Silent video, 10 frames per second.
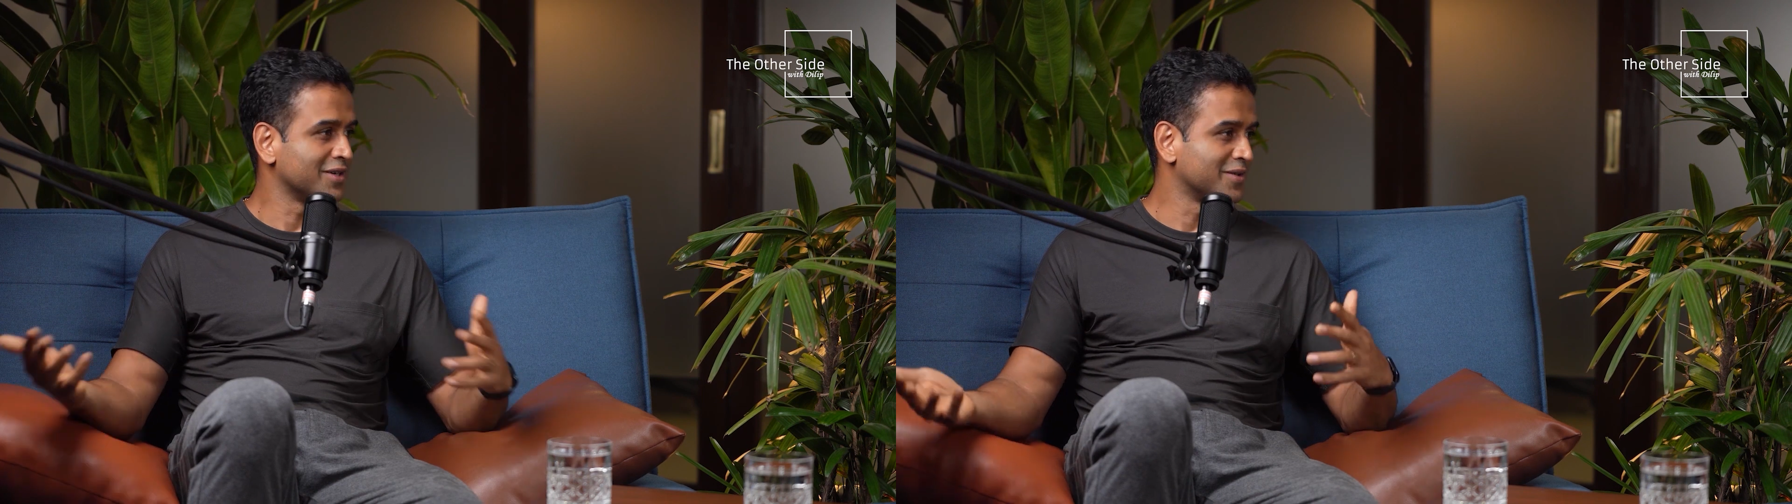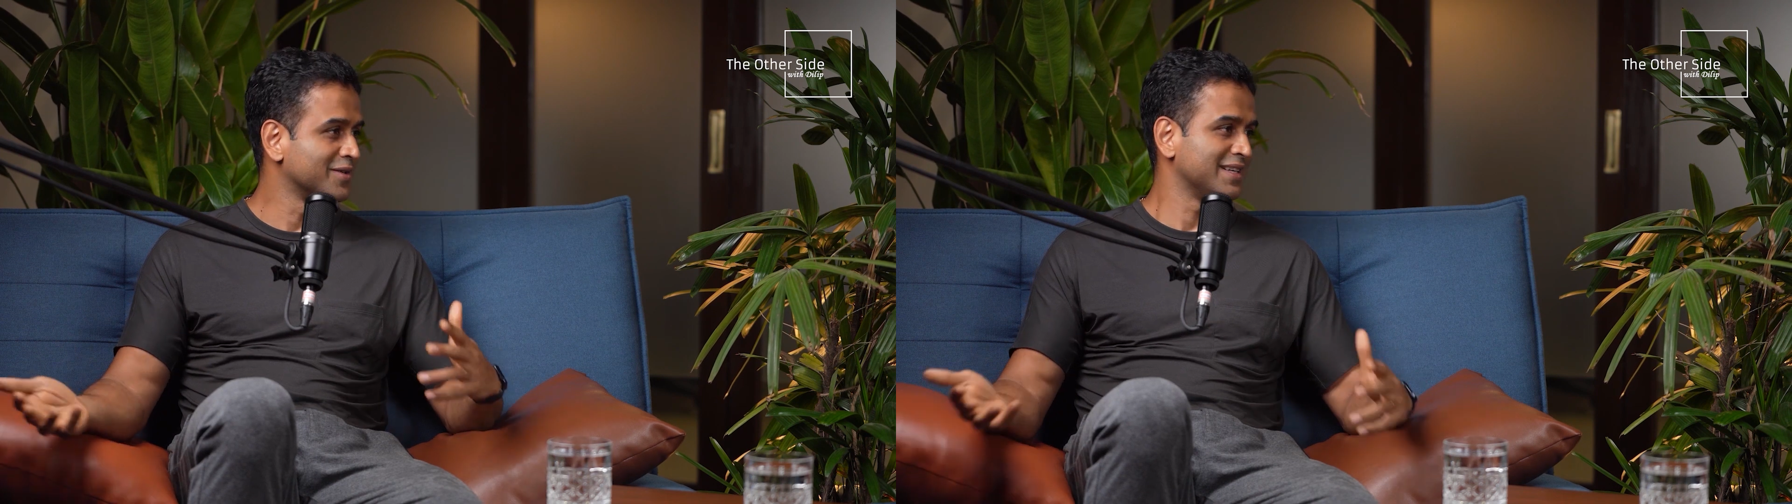
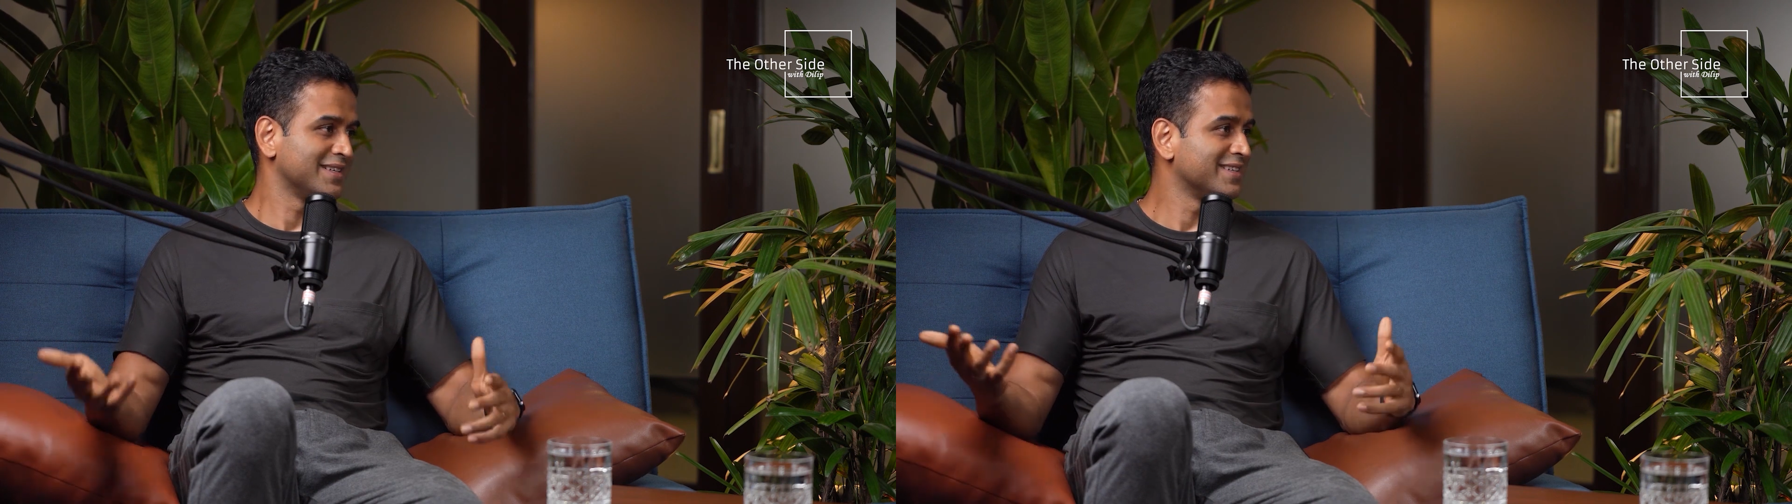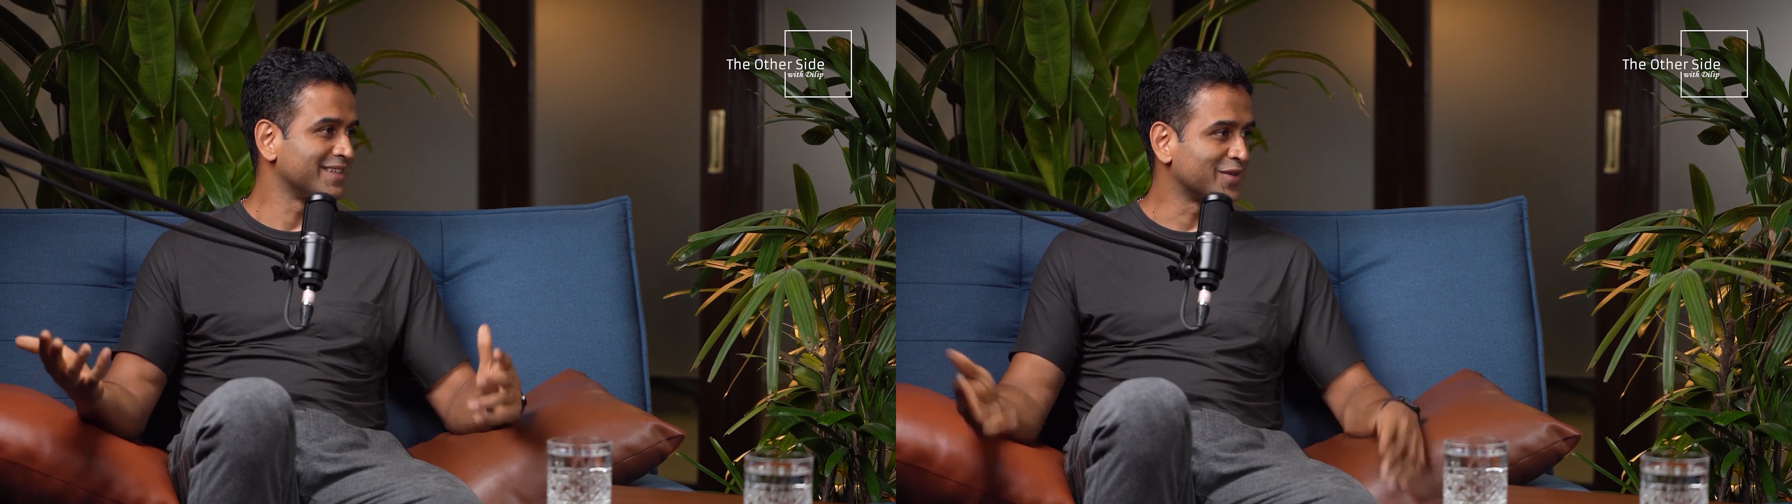
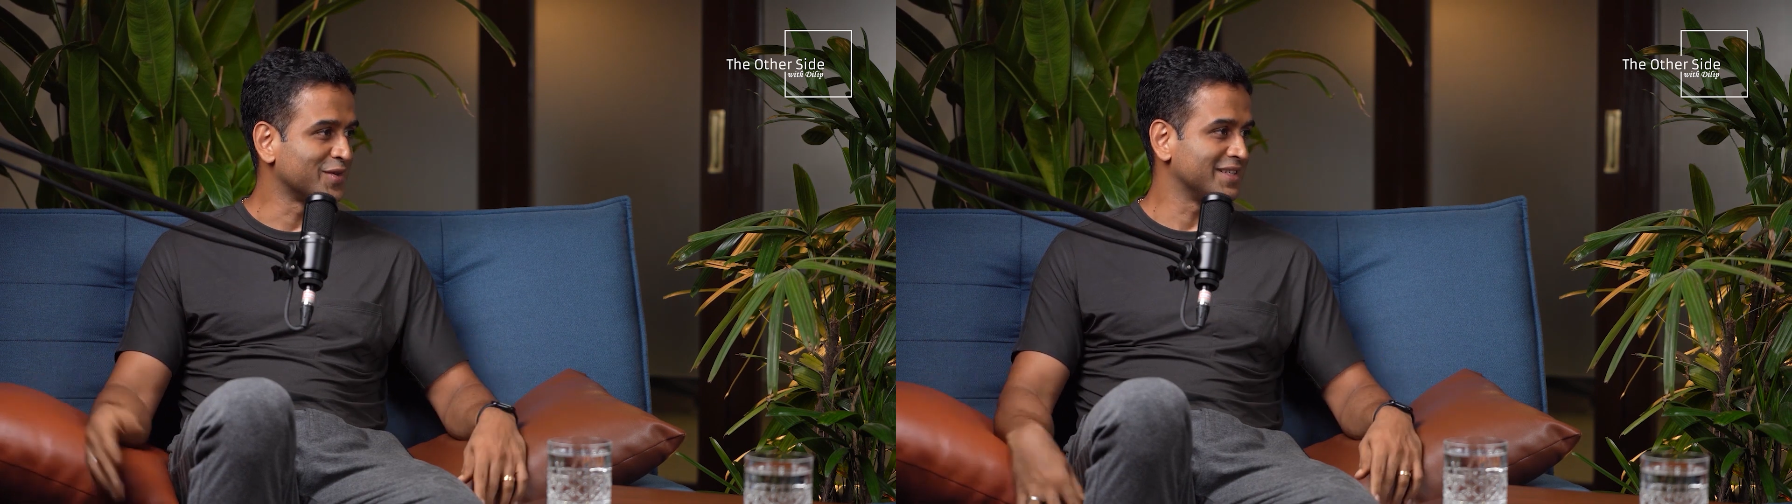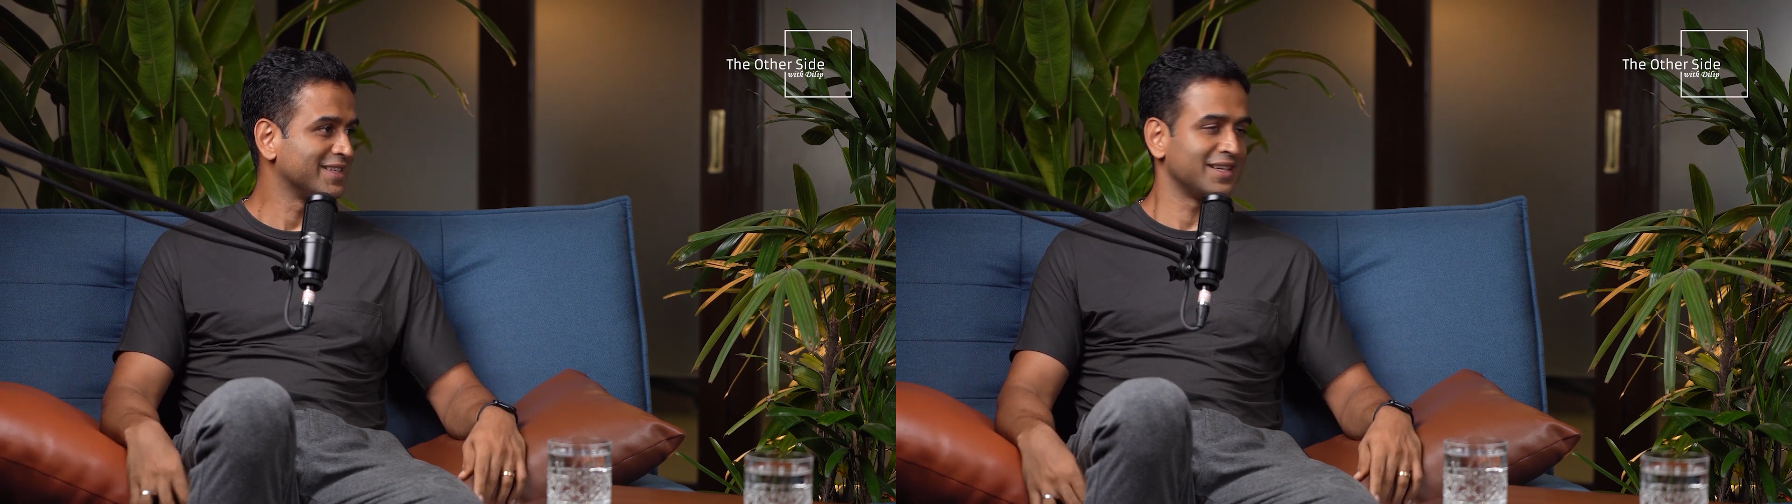
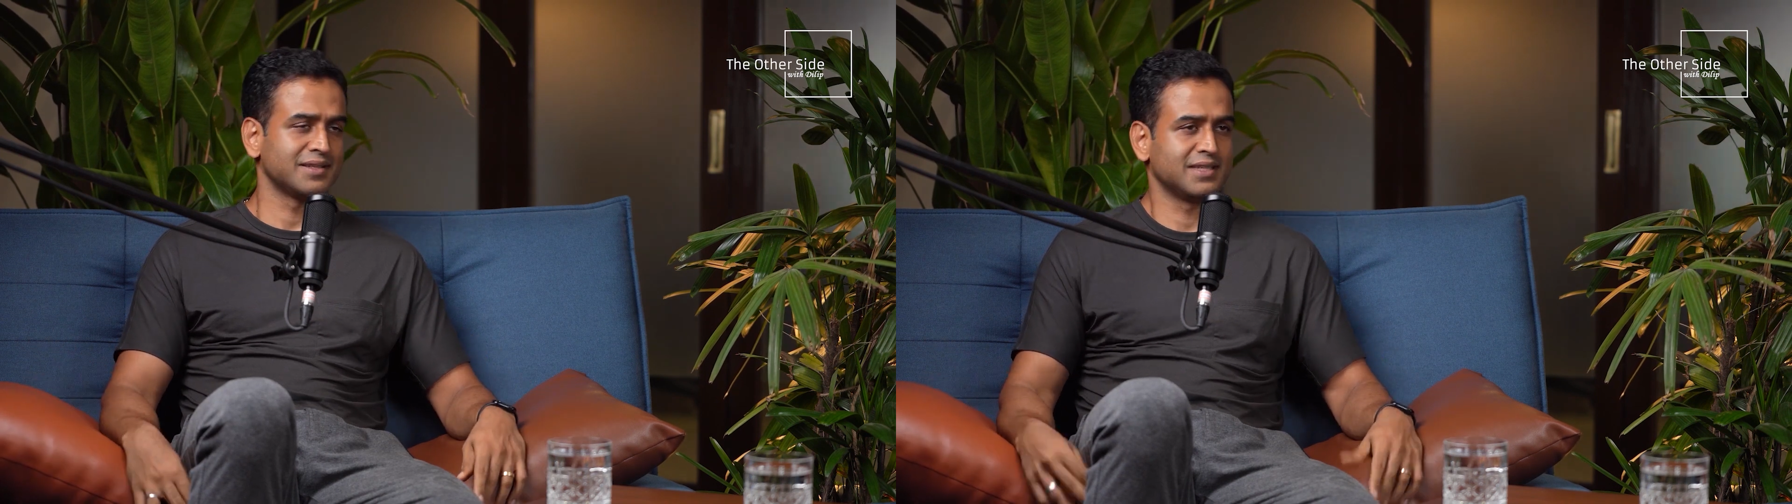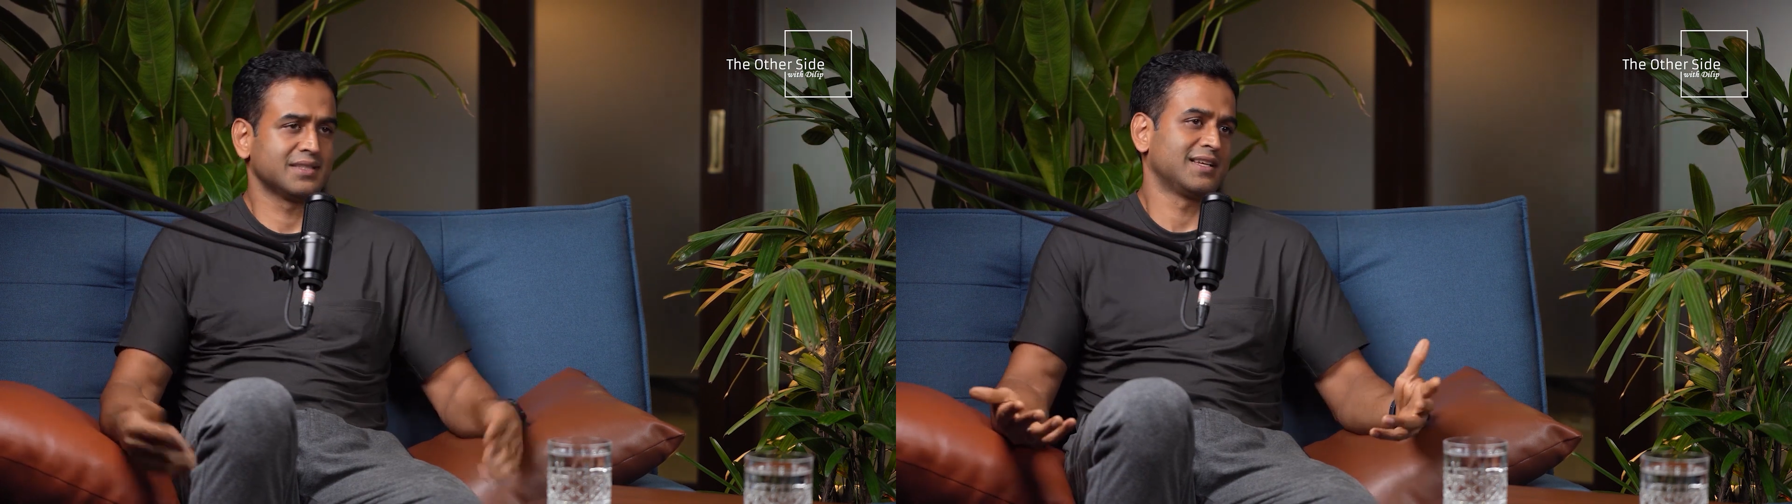and